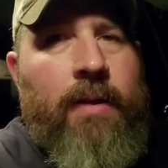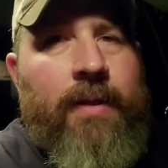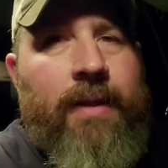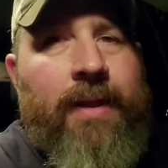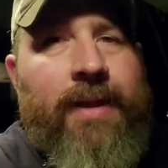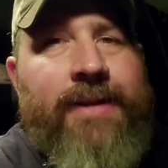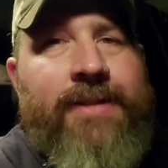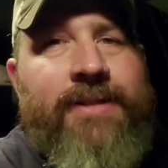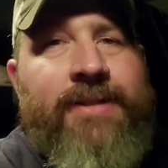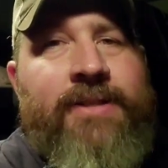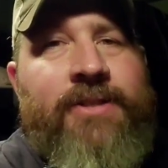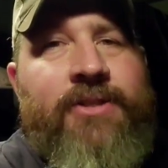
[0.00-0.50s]

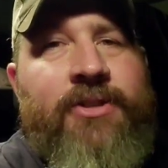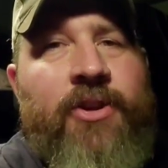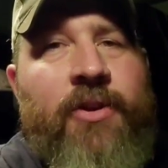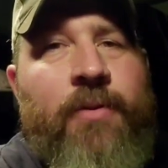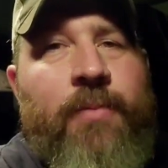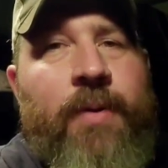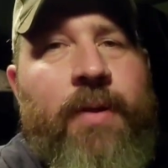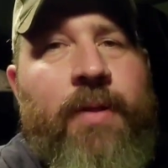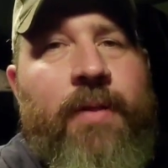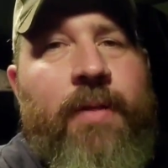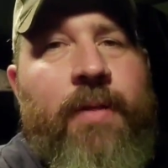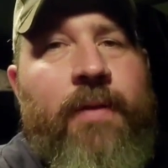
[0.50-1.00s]
Ladies and
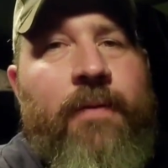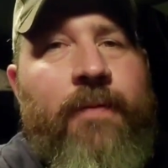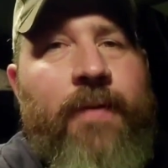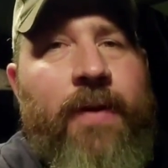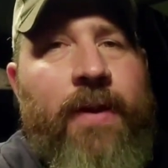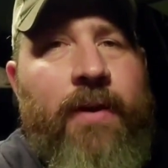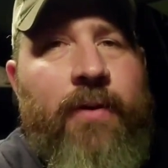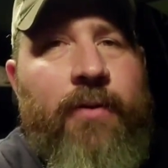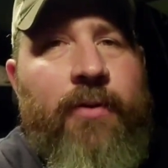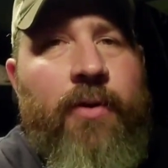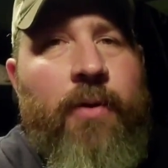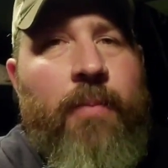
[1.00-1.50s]
gentlemen, the
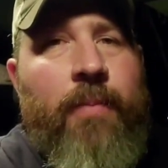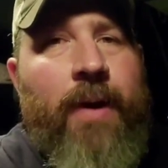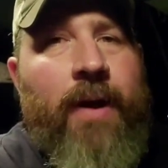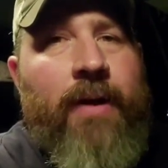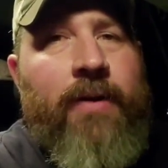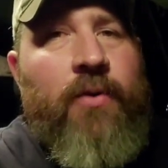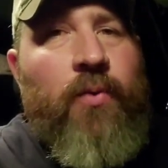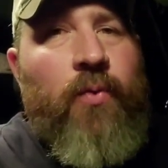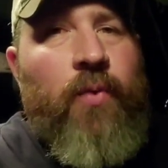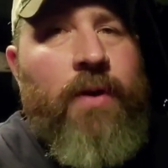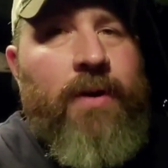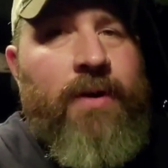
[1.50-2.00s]
video you're
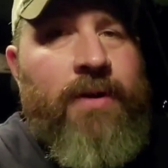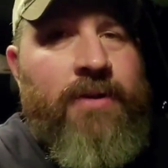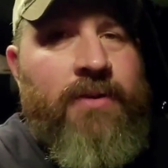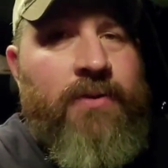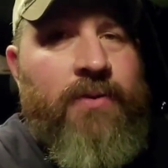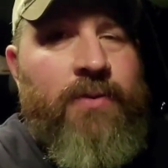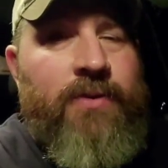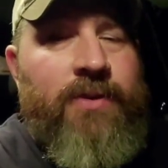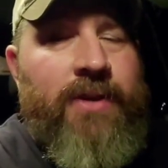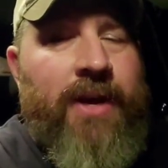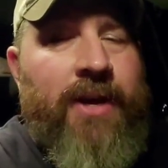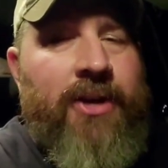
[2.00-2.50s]
about to
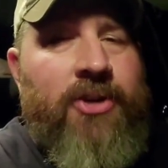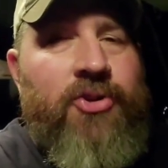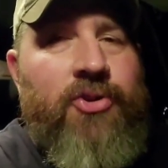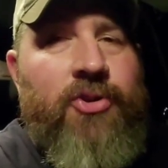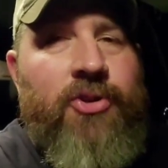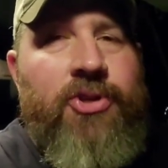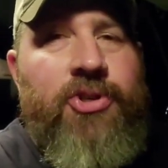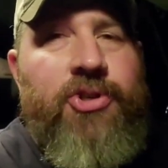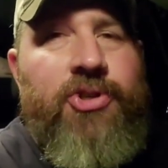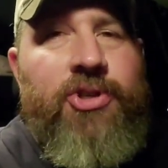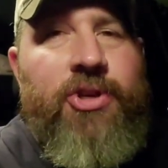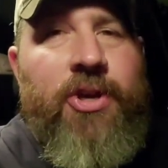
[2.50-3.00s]
witness was
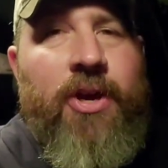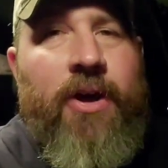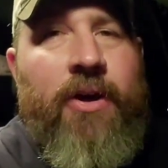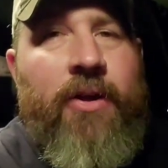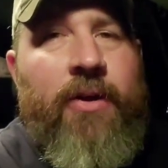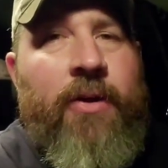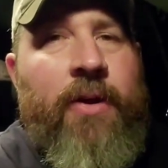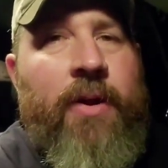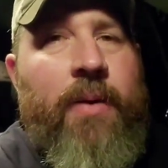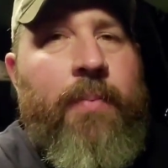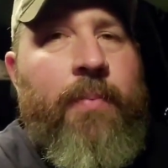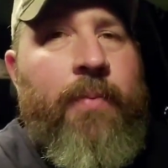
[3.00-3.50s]
actually
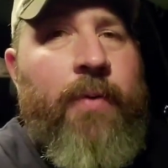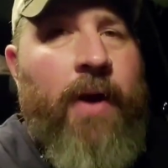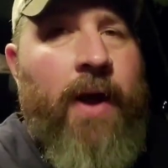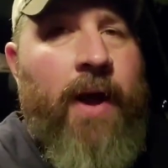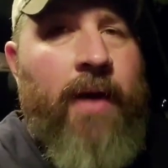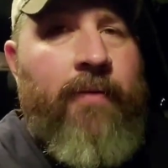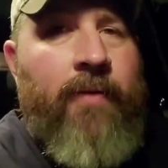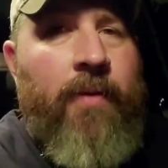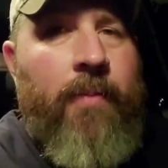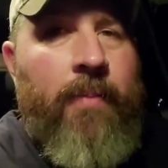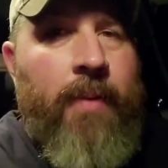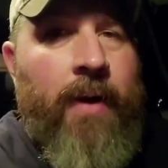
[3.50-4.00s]
shot on a
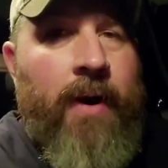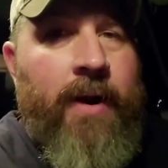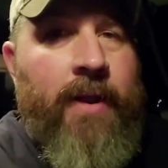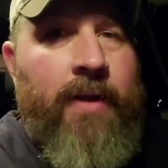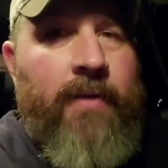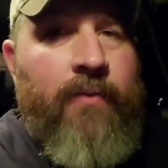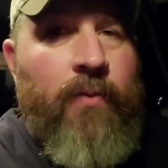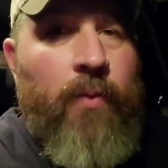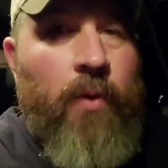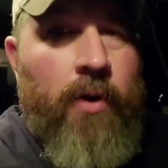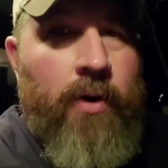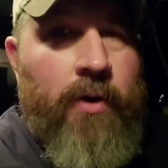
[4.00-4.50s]
private
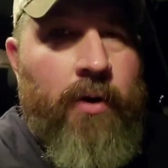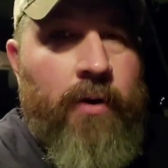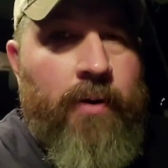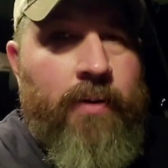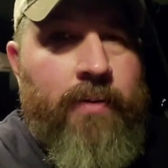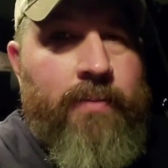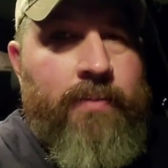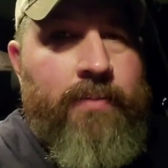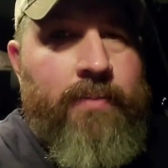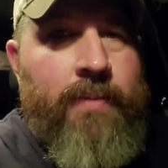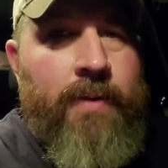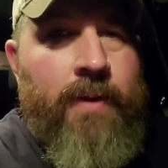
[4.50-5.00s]
body of water.
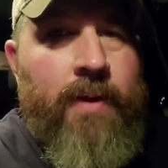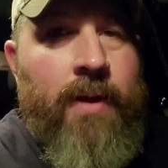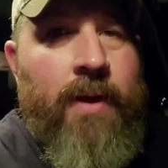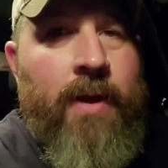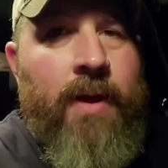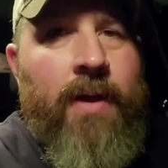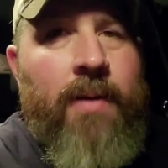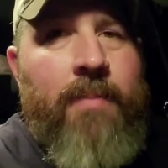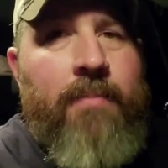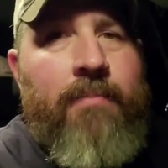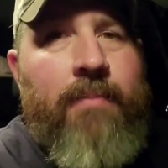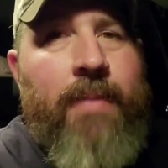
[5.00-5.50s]

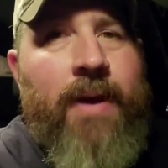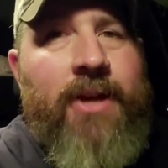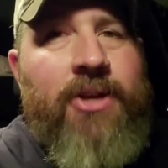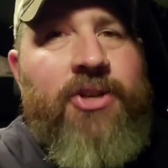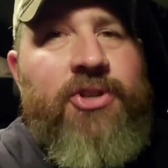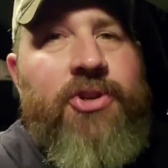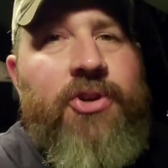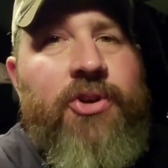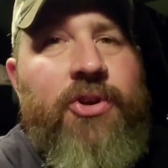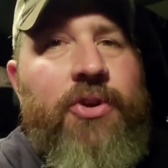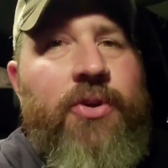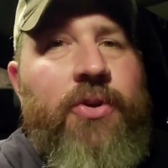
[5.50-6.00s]
Make
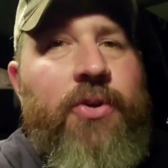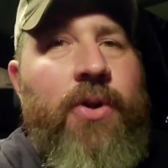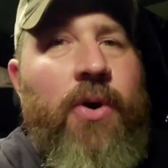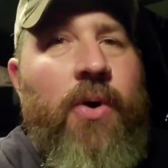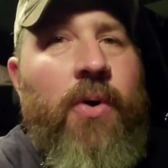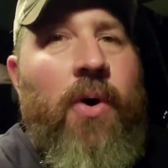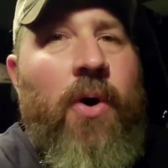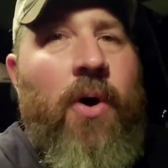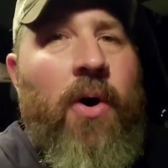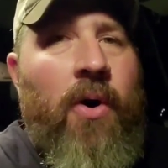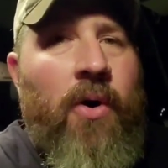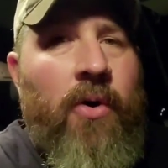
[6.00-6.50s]
sure you
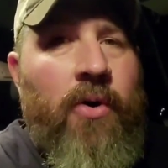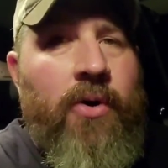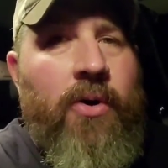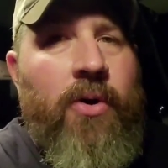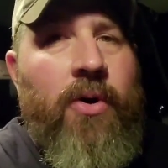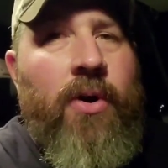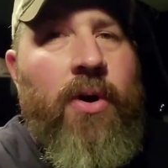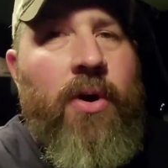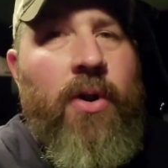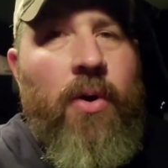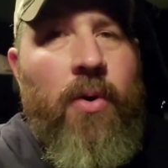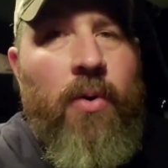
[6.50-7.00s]
know all
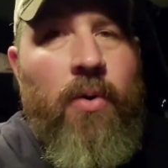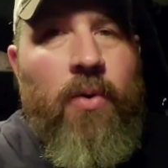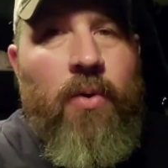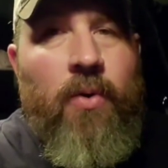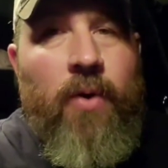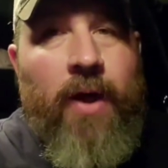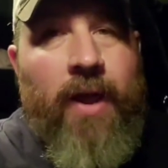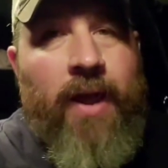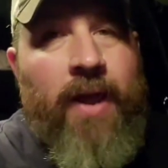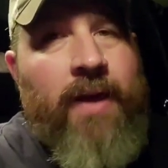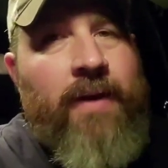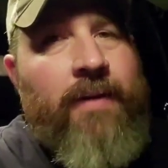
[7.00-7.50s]
your
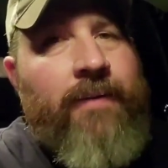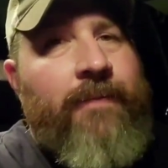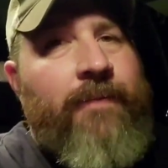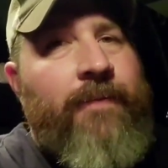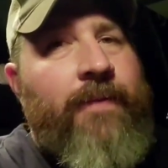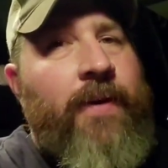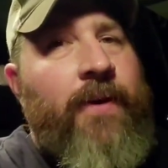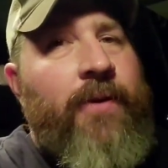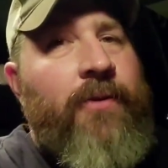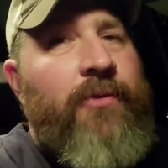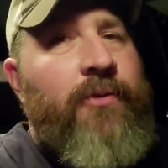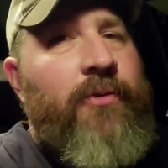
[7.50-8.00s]
local and
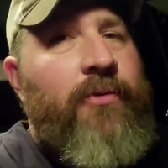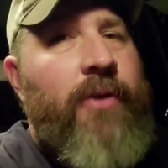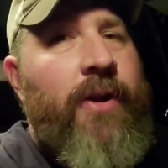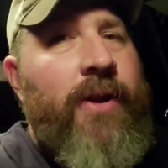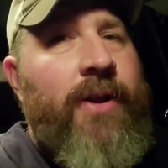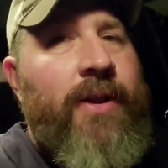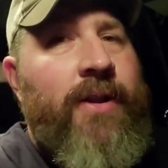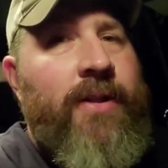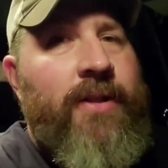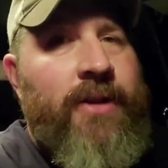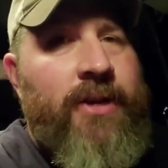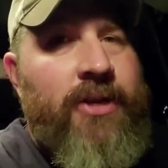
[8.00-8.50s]
federal
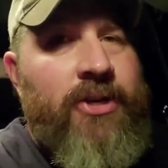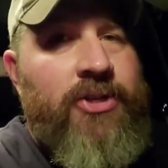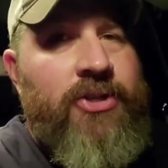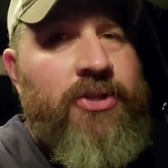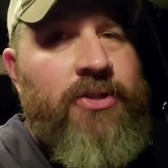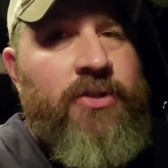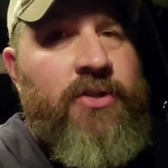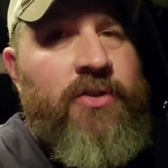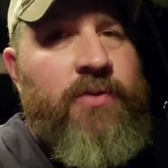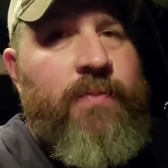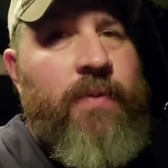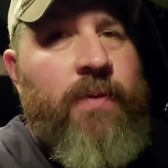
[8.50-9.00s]

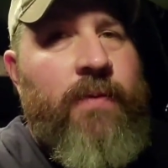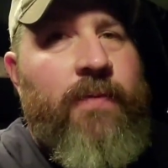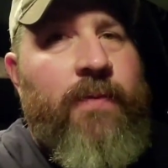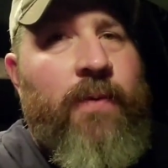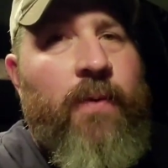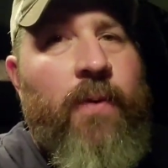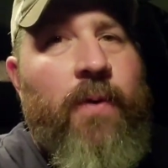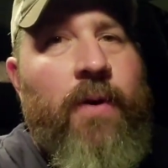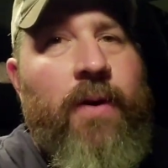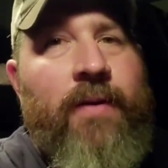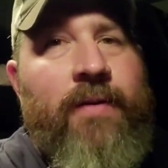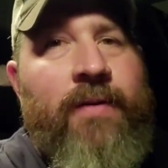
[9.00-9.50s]
regulations
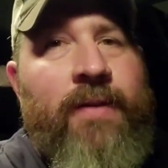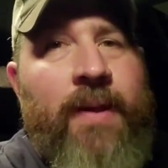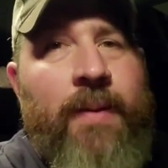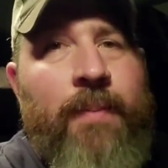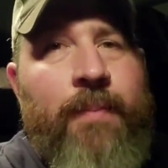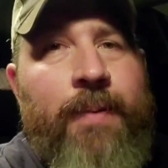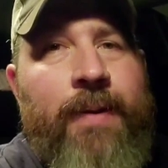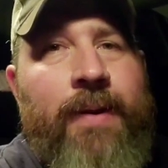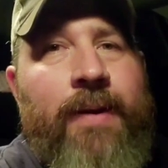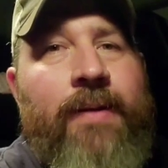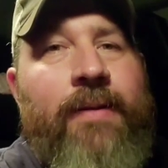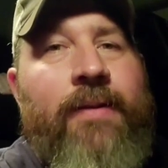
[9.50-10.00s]
before
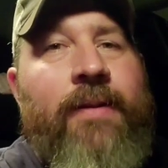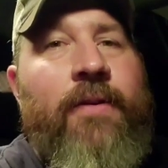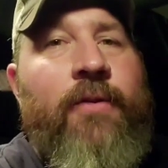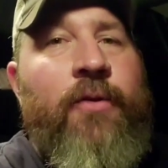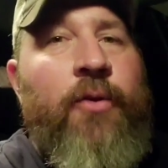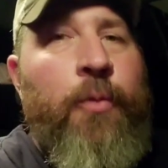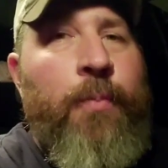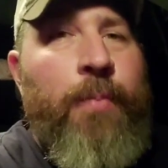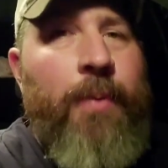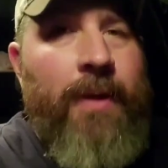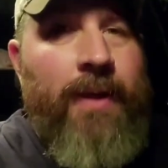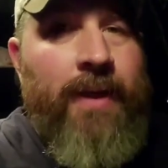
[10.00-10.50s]
attempting to
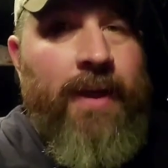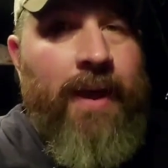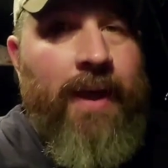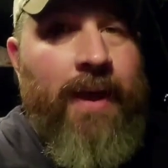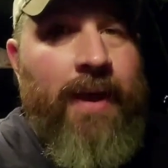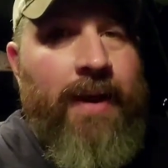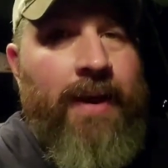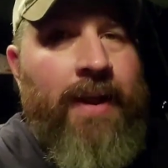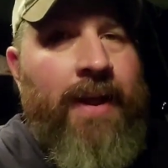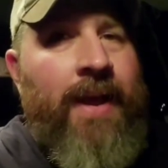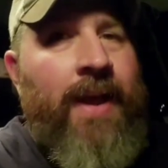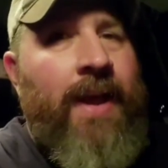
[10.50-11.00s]

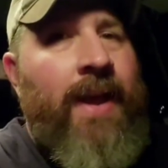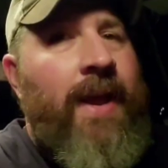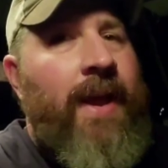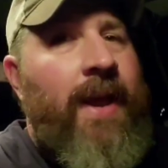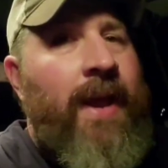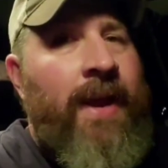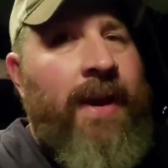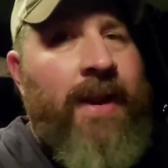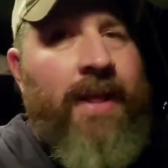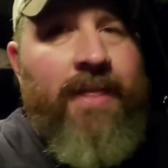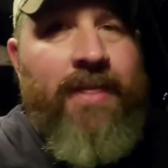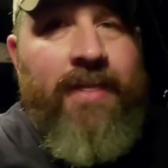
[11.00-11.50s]
duplicate
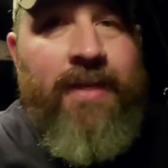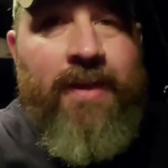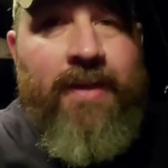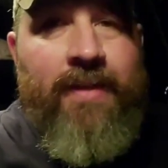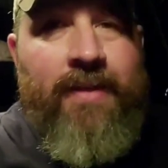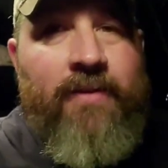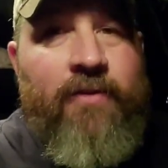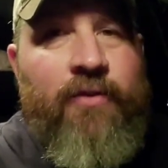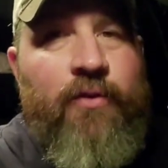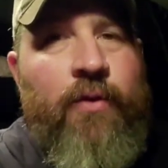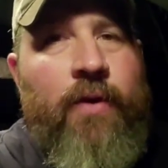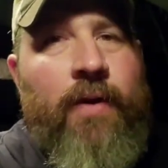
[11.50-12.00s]

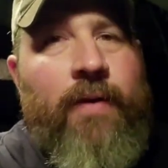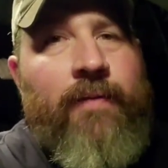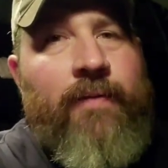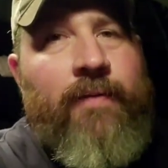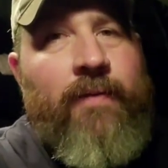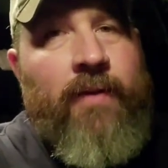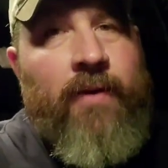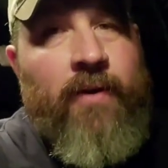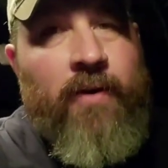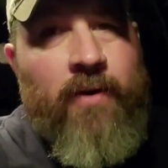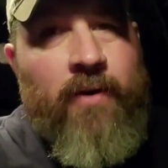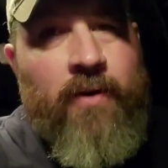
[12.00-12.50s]
anything that you have
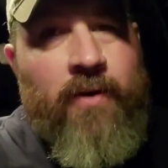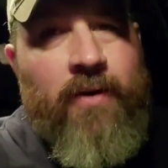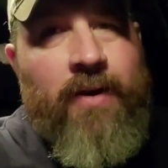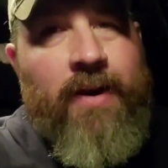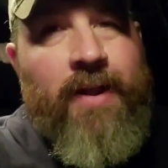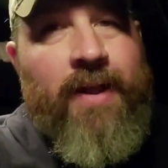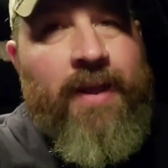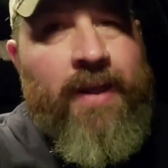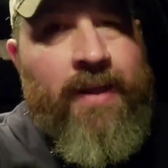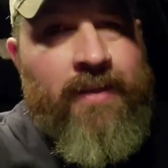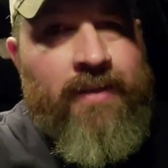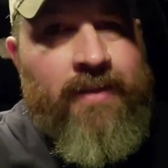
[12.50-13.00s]

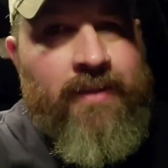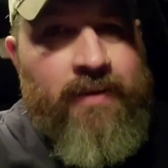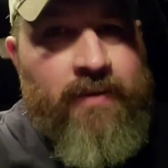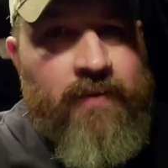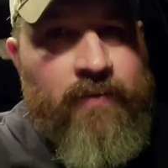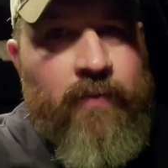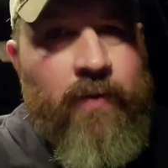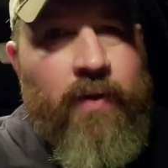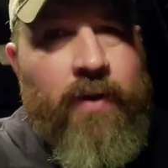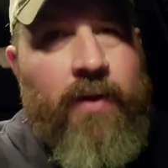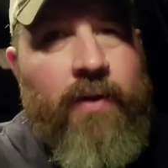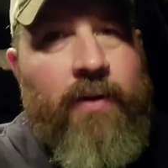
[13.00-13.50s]
learned in
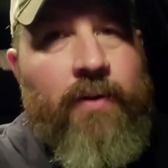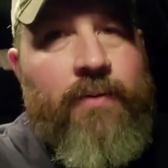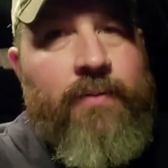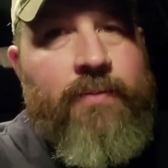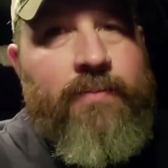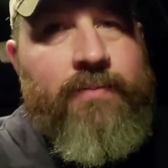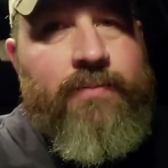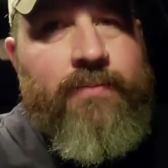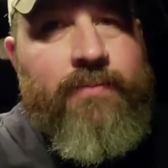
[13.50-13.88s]
this video.